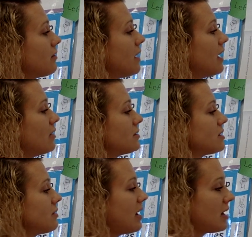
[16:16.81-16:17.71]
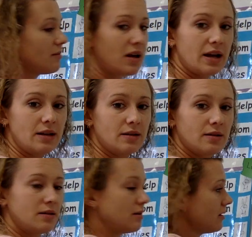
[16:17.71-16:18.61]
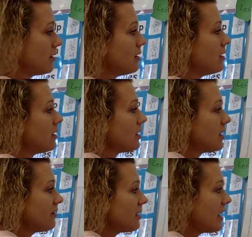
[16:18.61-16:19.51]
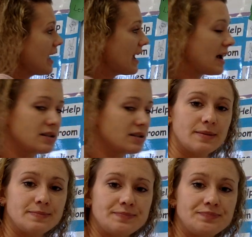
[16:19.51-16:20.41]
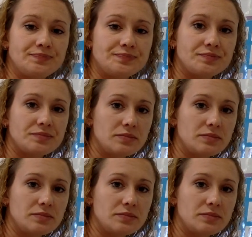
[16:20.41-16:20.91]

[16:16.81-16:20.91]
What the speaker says: Down and around to the bottom line. Give it a hat.